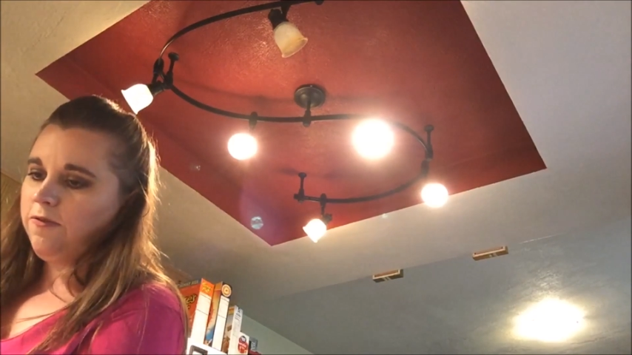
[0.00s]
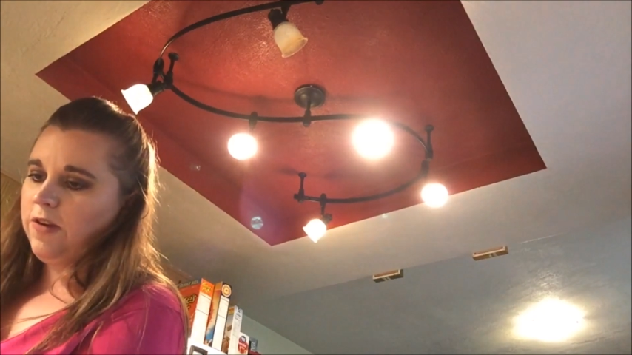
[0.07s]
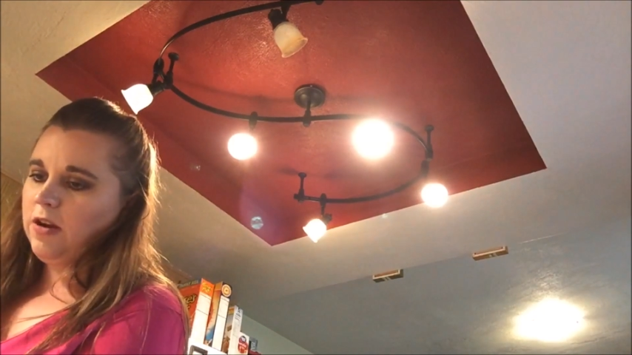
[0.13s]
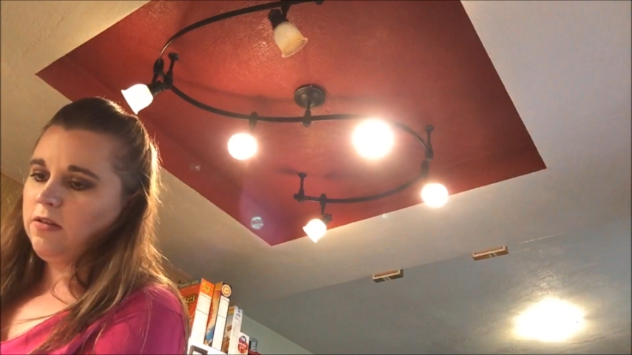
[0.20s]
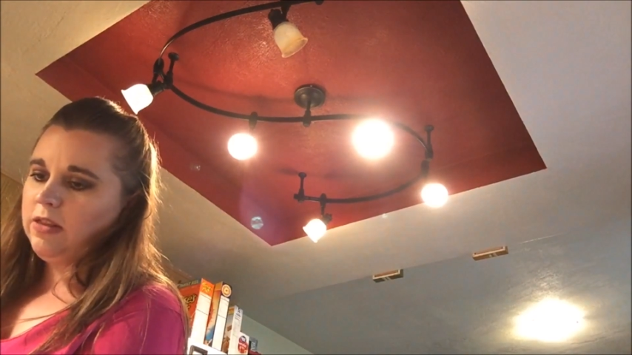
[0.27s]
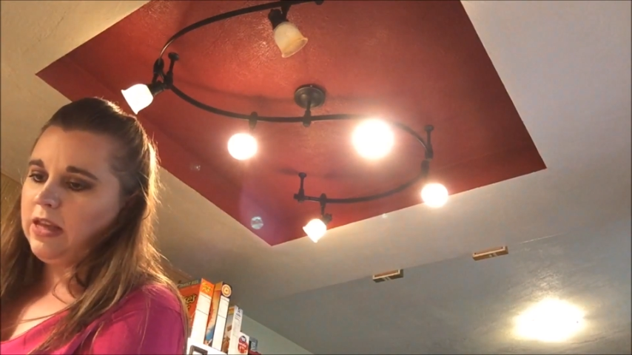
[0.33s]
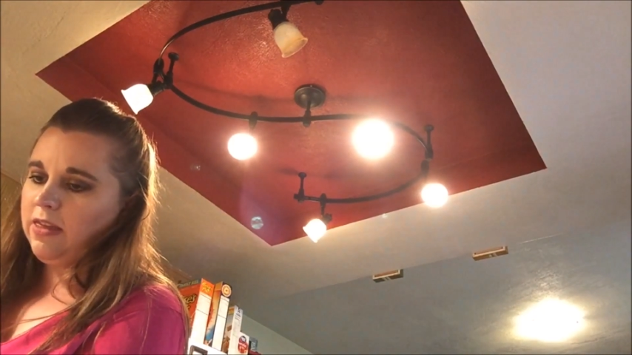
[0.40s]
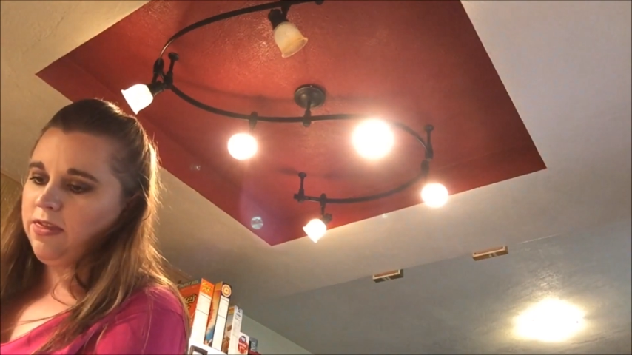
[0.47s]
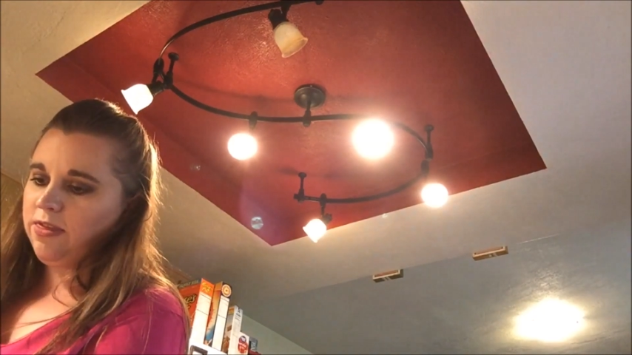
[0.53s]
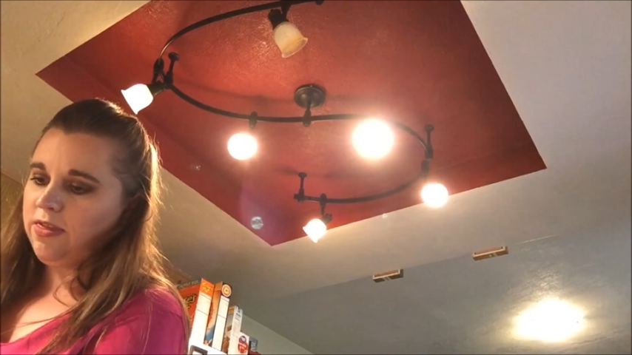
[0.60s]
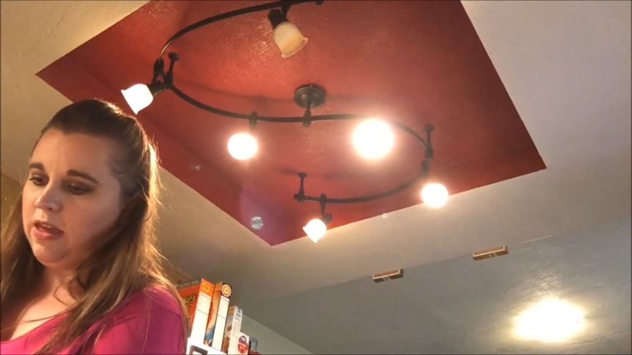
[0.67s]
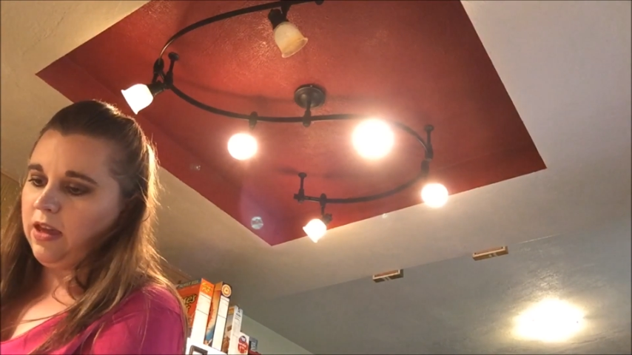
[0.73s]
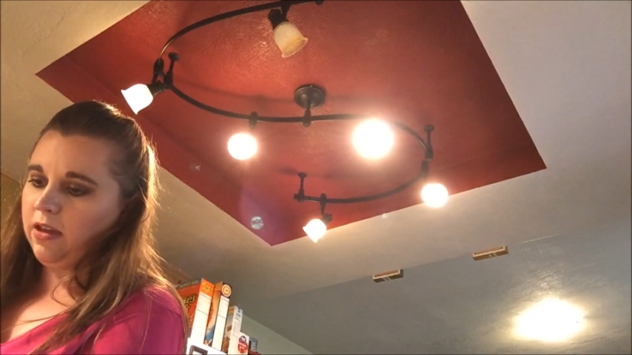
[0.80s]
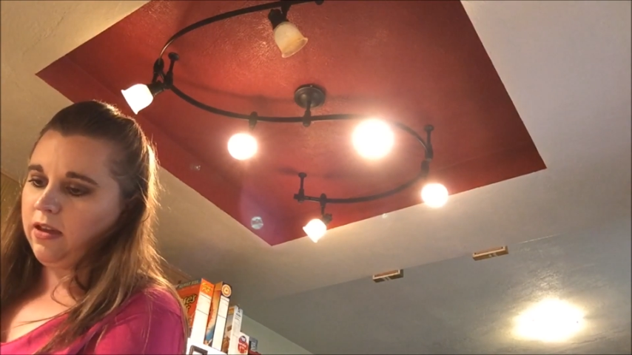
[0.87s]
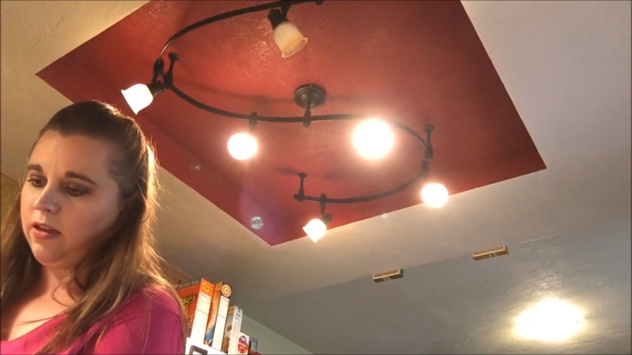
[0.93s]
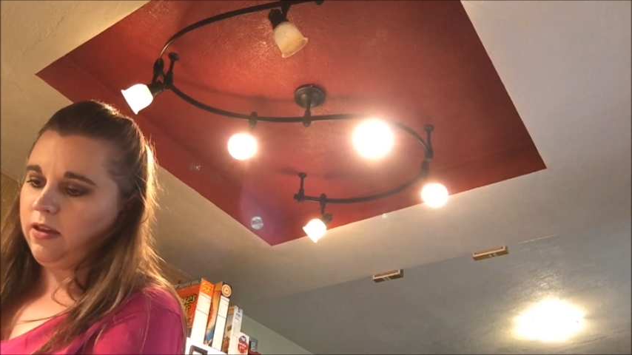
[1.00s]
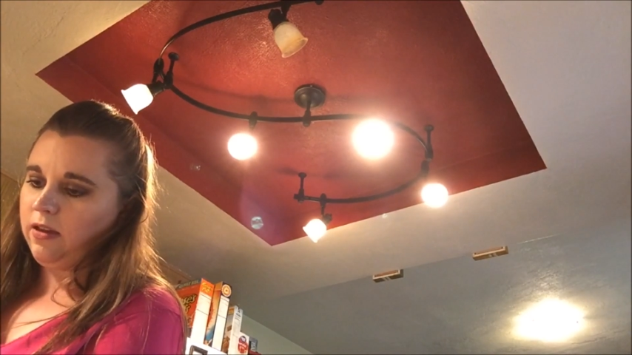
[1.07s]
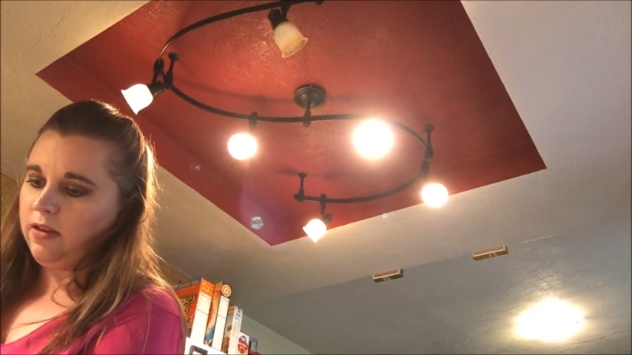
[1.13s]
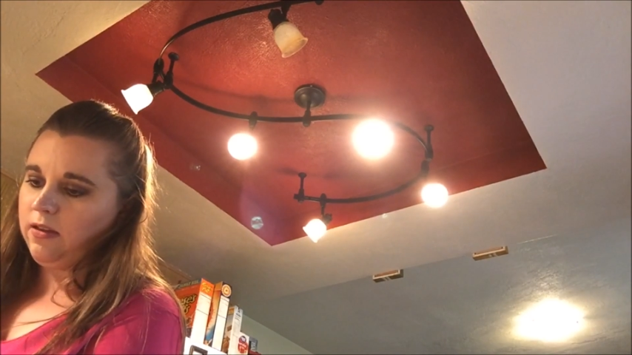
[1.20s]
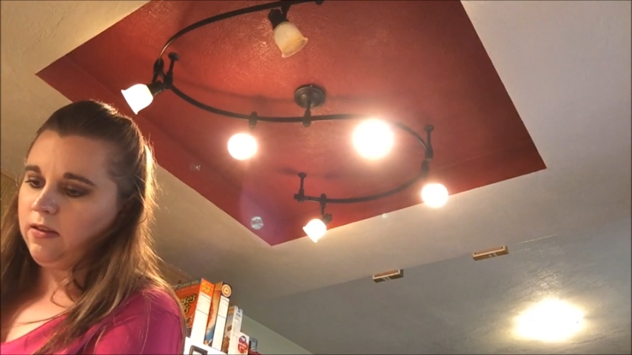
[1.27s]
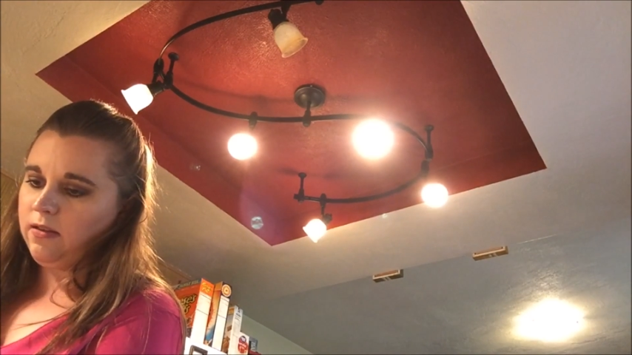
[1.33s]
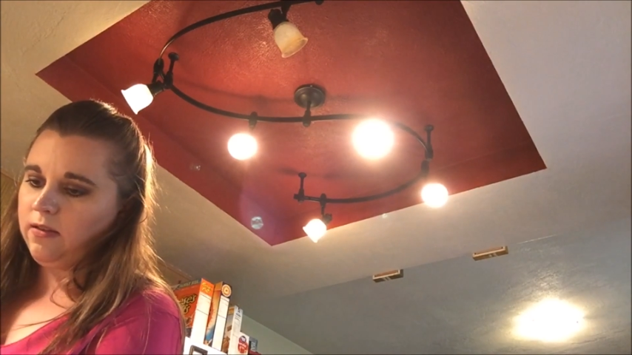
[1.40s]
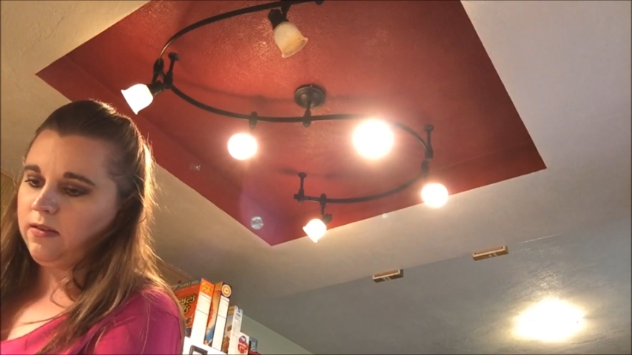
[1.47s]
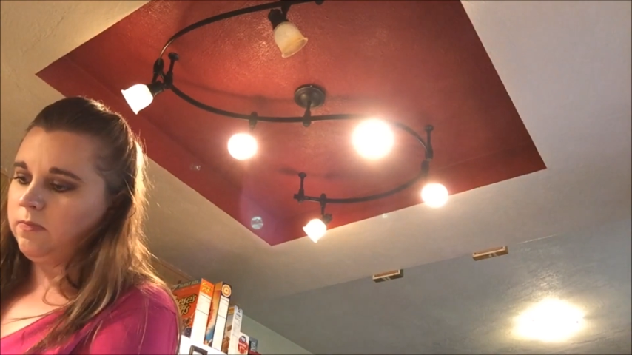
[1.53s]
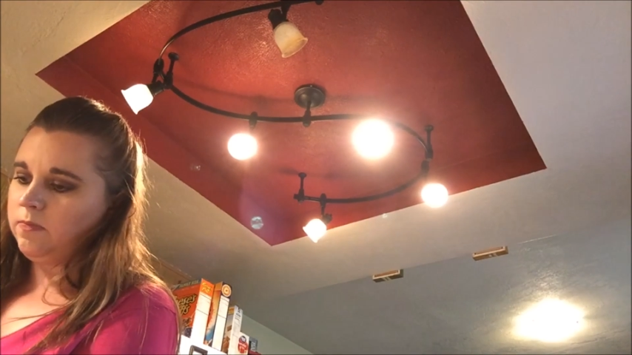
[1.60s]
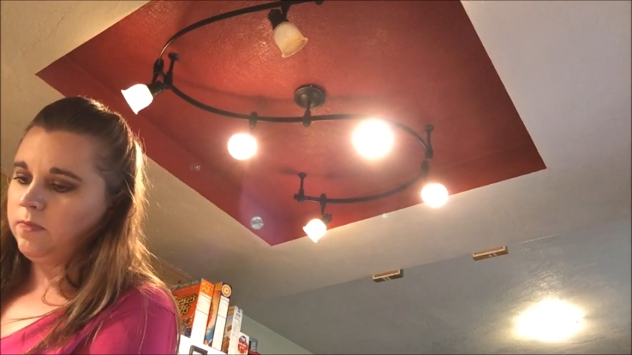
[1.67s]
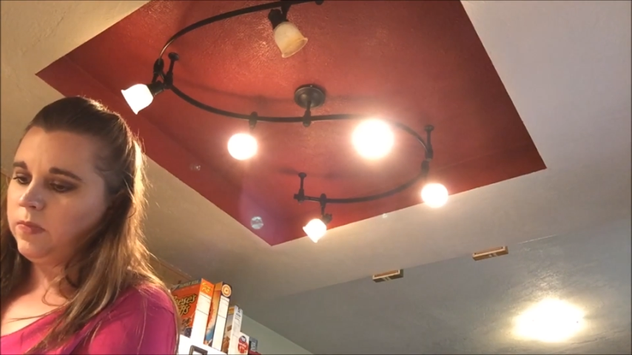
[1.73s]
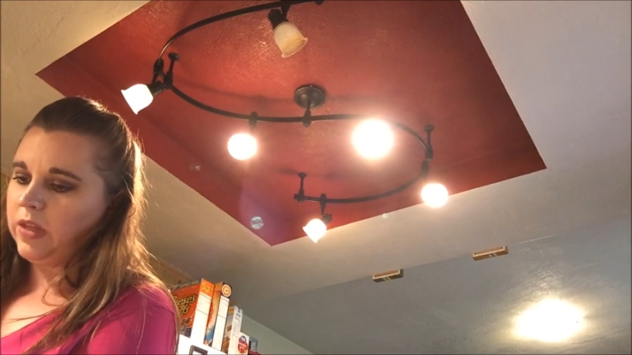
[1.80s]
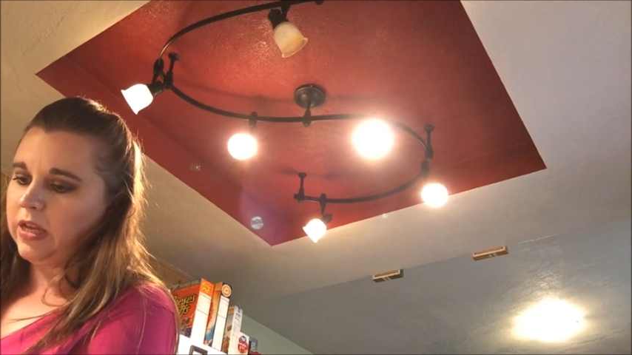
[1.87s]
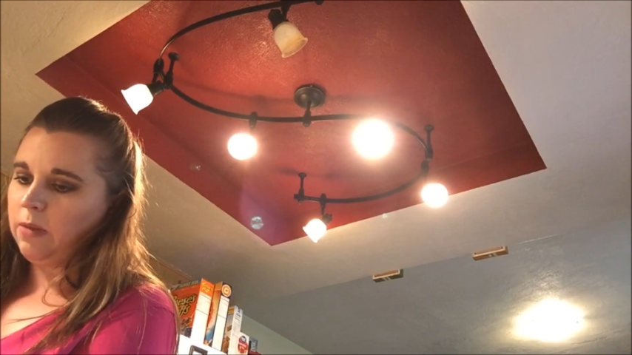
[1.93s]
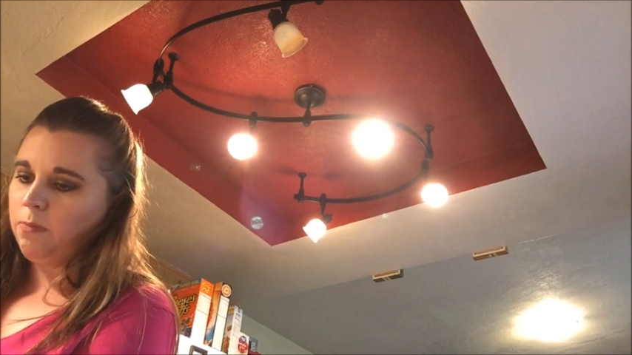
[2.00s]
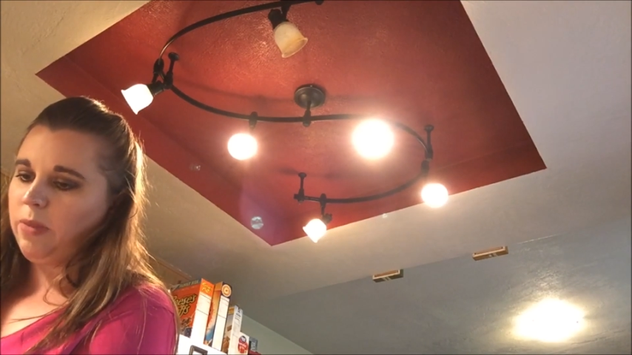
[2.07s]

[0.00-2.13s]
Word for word: fairly thick, like